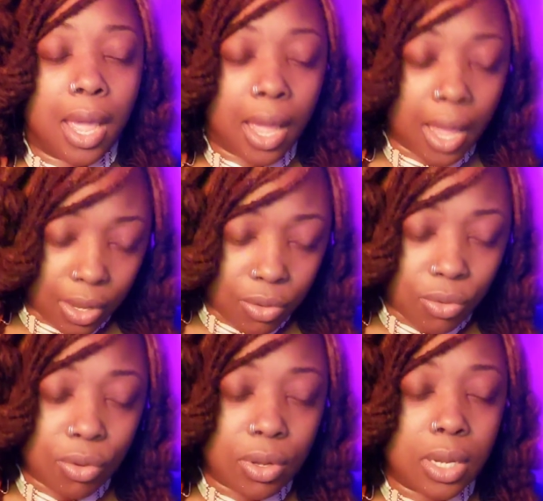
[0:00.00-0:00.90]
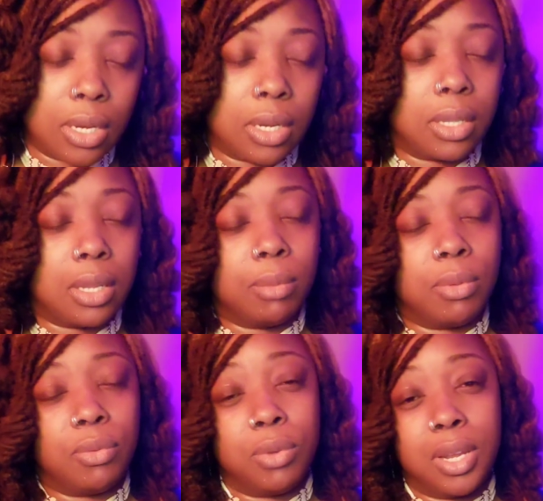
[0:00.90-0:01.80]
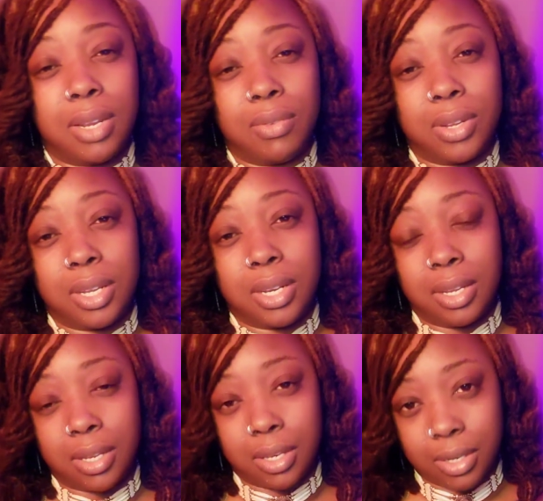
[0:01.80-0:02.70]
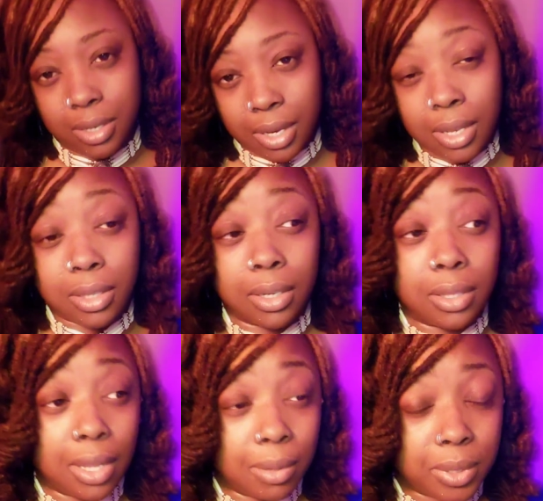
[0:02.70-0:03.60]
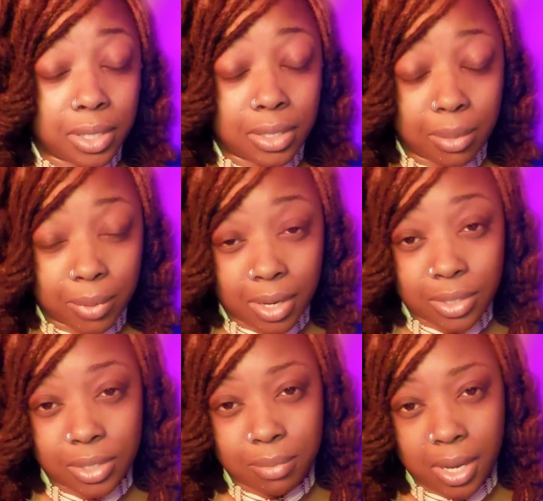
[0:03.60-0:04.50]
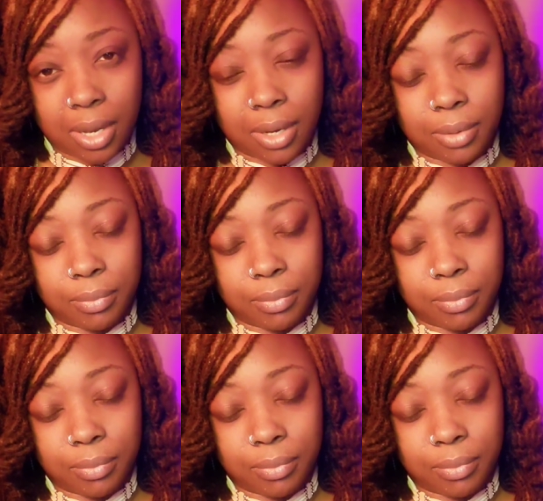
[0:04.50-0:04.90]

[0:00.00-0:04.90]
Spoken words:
How are you going to get in a club if you can't even get in? The club is the subconscious mind.